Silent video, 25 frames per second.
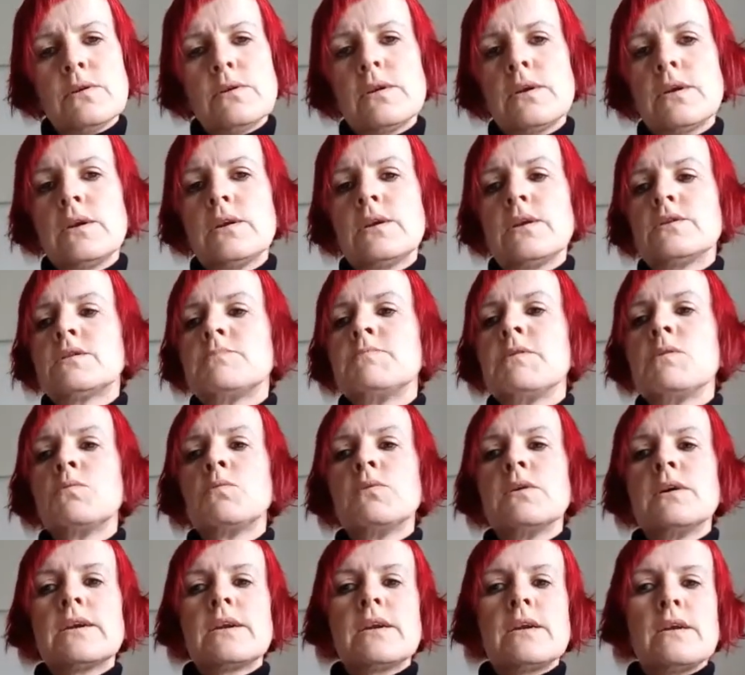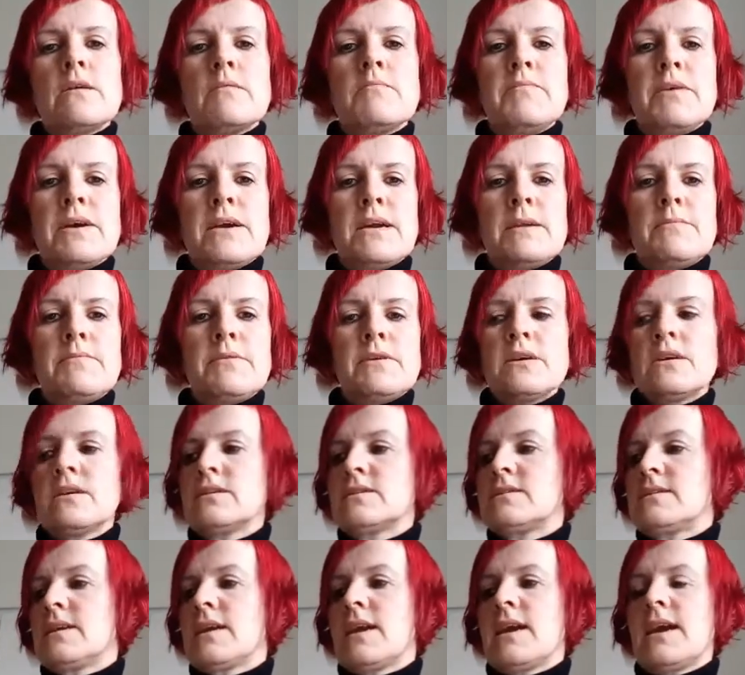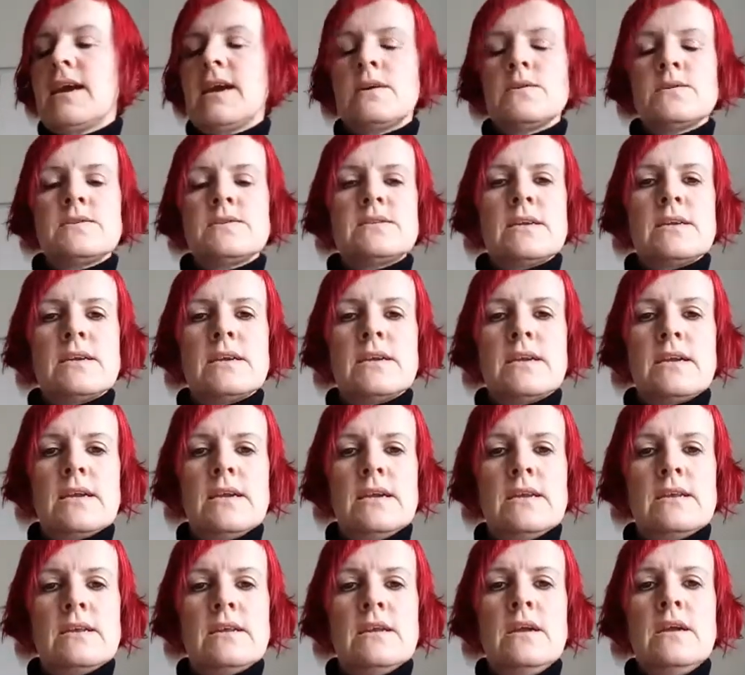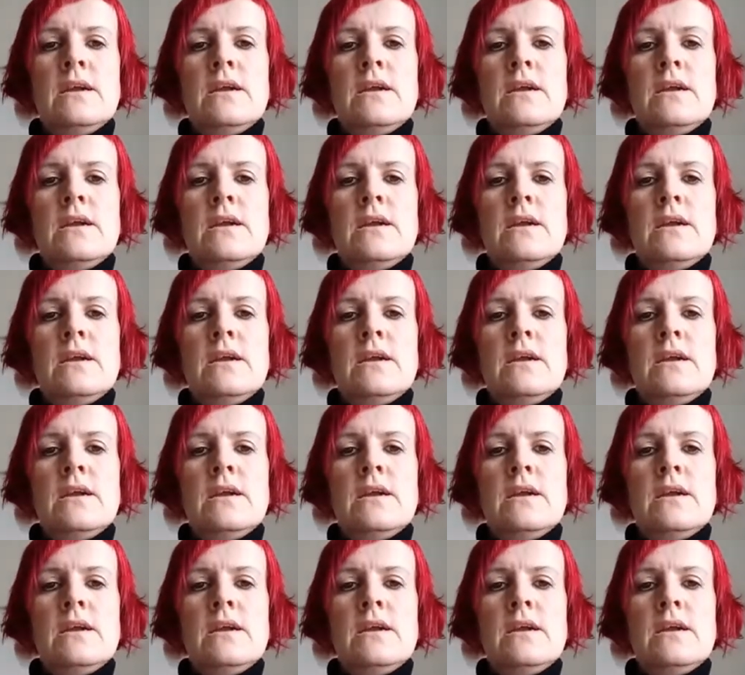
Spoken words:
you know, to be working on paper, cutting it out, sticking it in.